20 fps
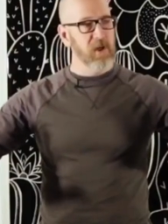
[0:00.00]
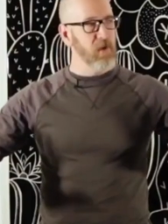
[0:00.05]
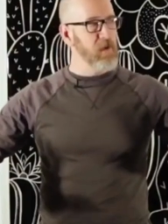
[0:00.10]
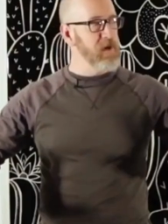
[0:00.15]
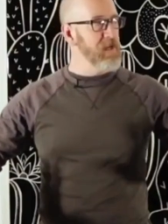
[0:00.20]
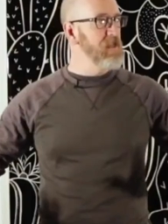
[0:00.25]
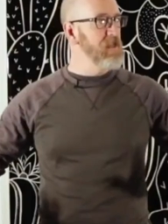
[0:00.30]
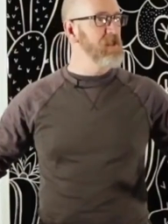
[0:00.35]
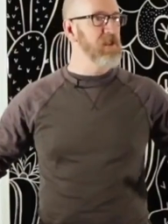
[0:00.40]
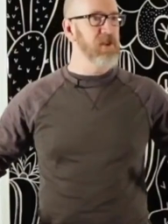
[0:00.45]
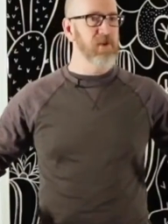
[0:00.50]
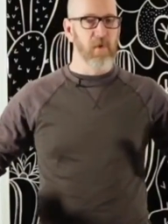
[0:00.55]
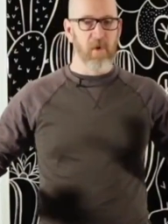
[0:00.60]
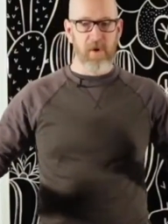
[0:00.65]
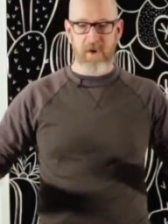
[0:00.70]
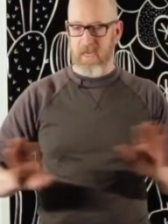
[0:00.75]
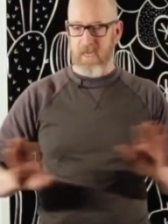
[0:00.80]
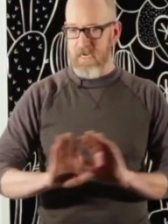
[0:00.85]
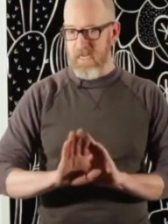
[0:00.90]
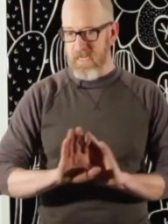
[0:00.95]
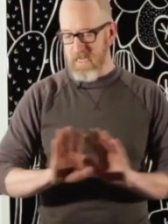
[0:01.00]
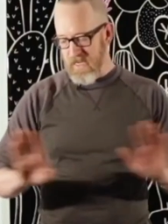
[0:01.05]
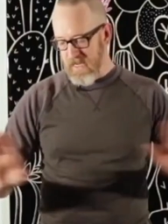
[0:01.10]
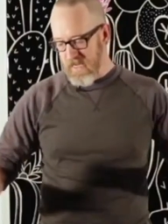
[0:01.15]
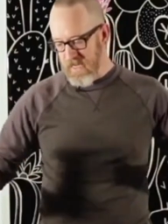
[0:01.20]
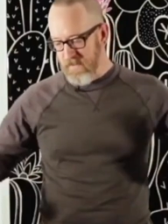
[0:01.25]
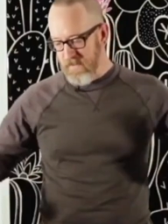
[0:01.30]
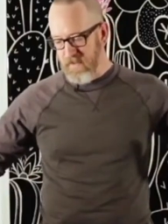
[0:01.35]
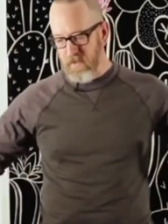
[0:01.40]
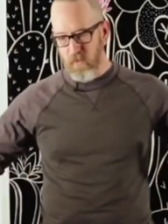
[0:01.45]
degrees, throwing an
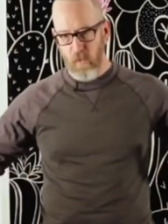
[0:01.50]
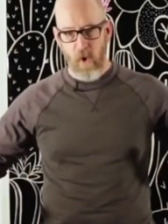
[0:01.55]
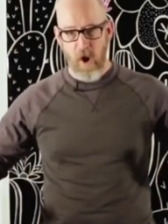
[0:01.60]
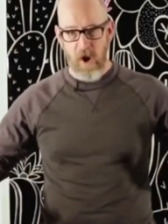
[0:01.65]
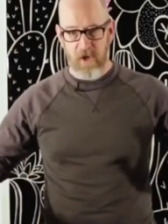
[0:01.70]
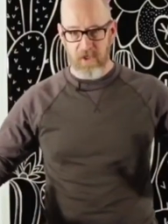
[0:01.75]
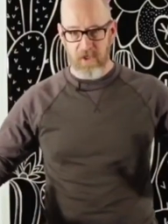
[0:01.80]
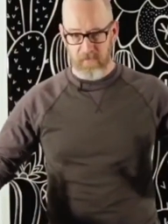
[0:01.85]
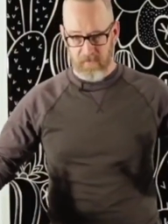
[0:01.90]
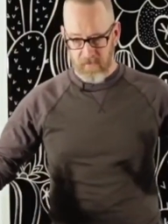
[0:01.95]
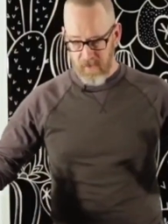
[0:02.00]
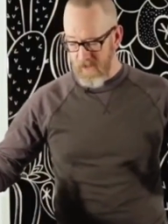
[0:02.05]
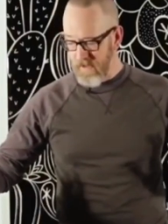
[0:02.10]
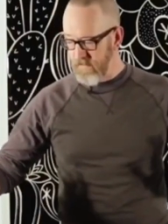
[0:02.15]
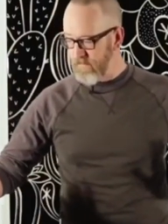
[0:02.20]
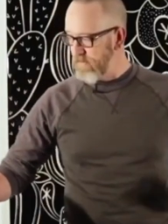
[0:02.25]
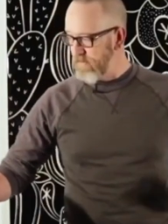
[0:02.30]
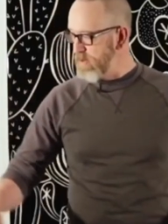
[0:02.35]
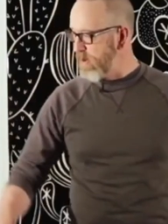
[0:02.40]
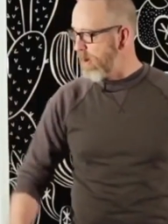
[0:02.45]
even wash of light for